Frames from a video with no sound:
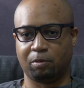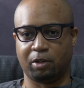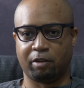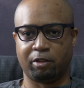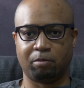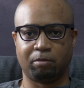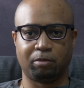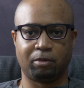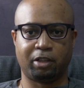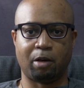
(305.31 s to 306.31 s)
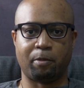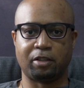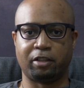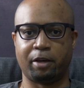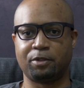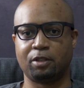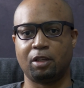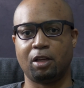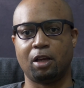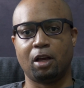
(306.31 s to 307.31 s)
whatever, count my steps.
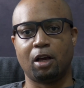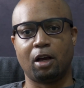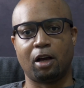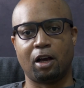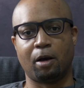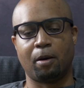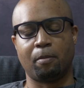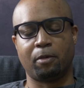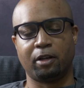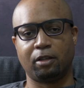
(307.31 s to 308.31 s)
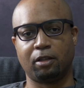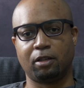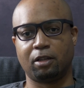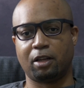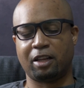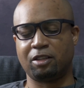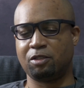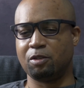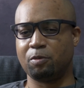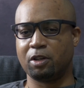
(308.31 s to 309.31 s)
But I
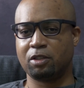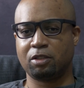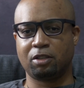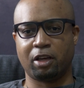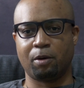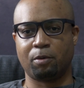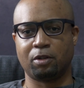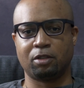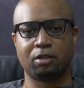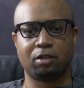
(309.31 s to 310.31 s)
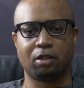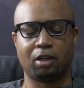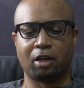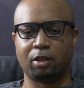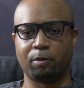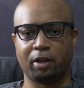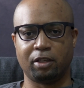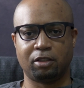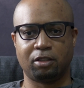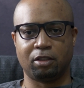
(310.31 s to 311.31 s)
do wish there was other
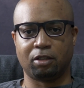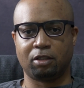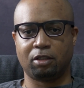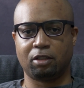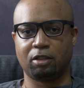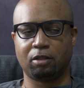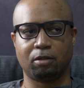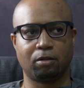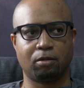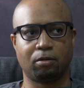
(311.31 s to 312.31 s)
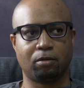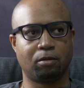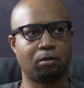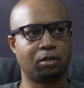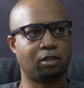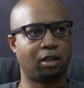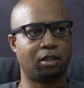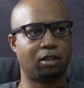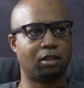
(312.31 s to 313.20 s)
ways to, what's that?